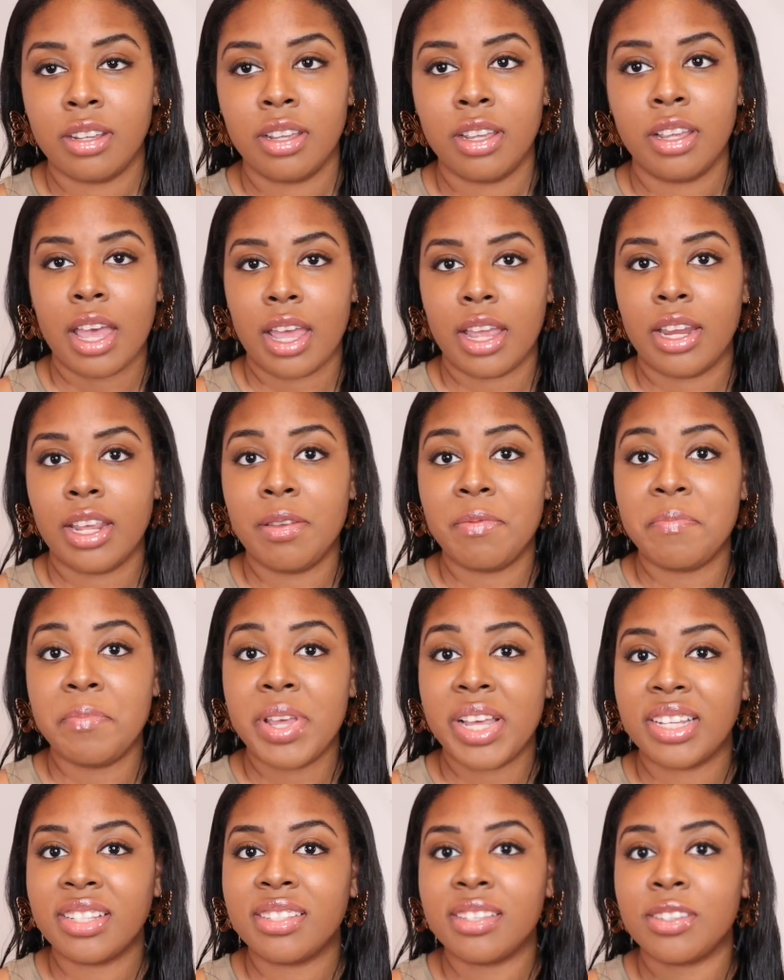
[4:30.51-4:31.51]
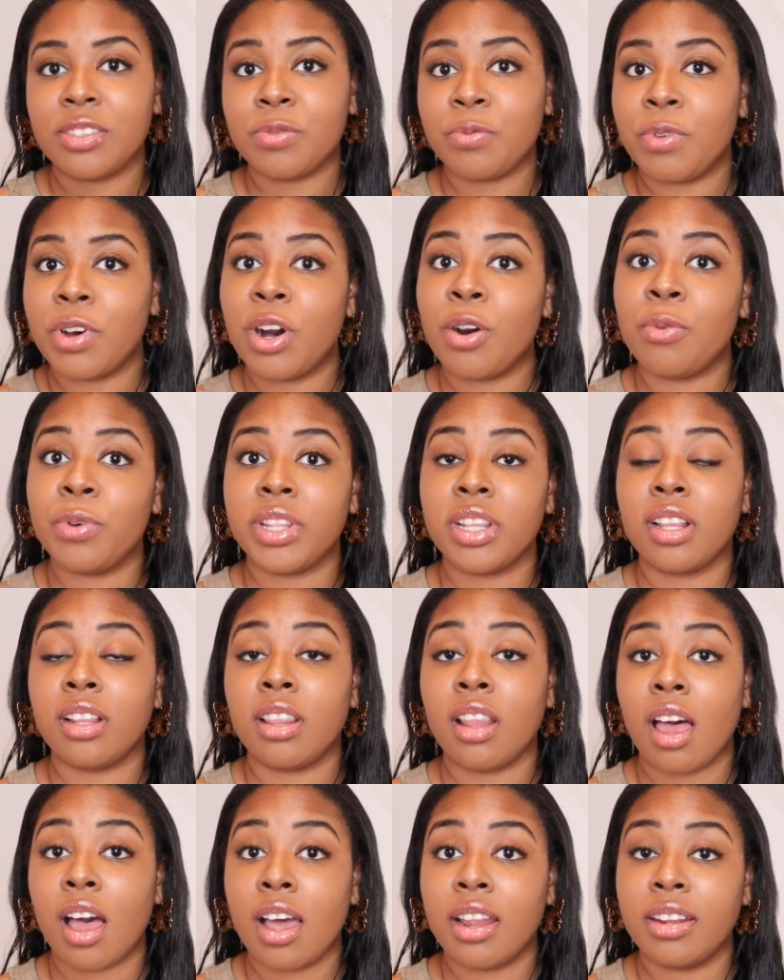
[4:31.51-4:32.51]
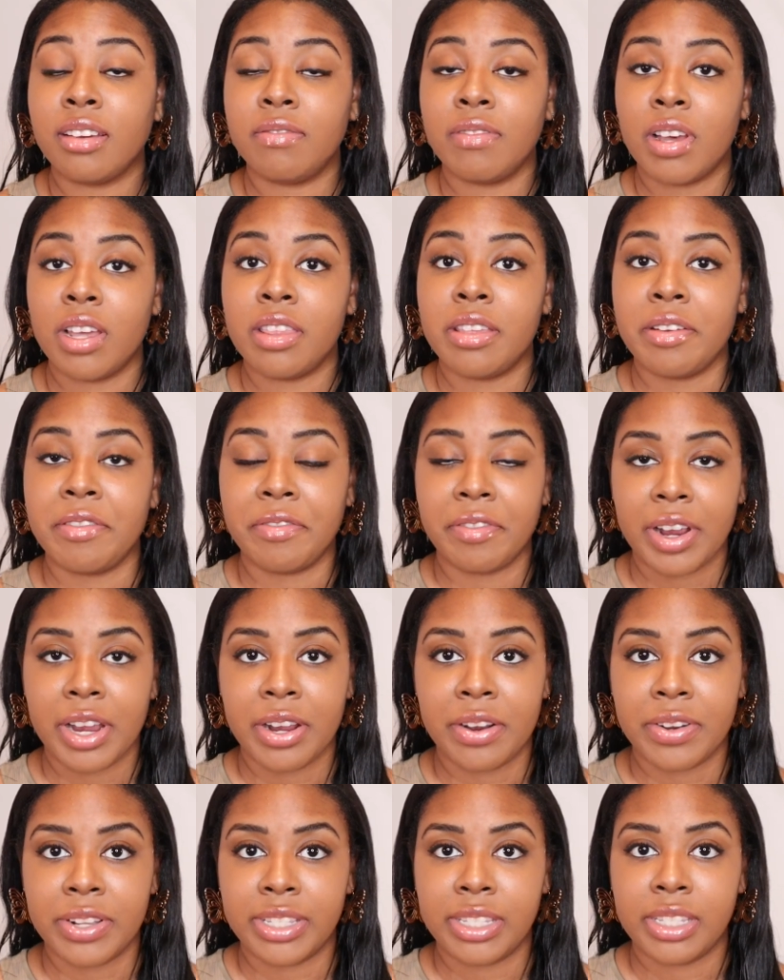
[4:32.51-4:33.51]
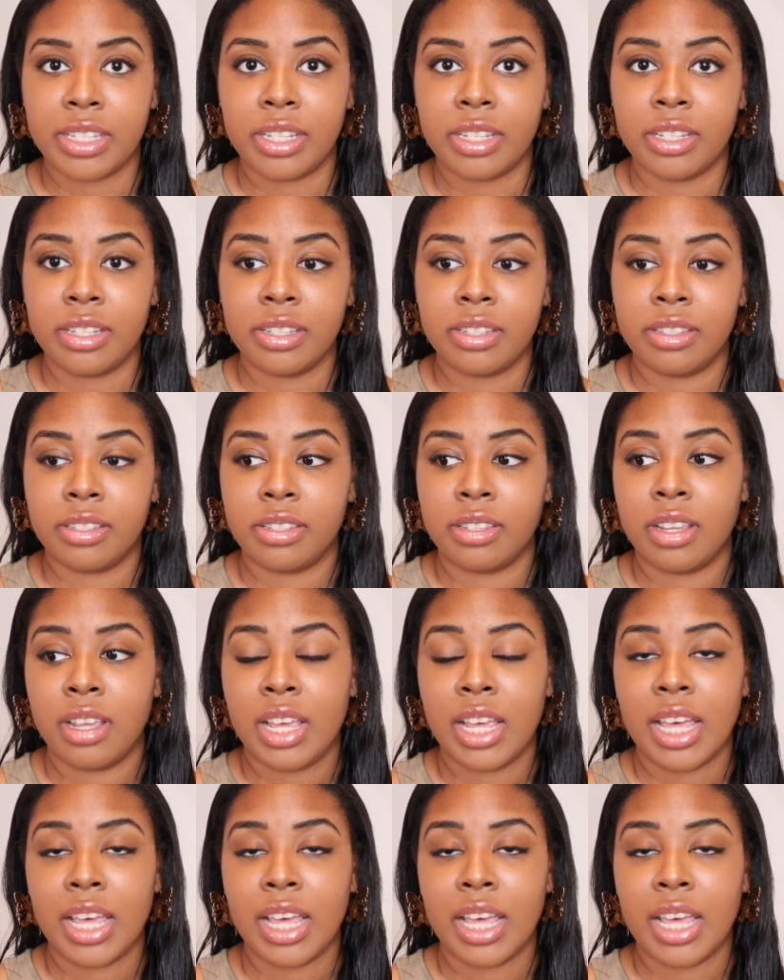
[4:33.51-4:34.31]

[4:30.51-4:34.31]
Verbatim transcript: and it mixes well with a lot of other fragrances.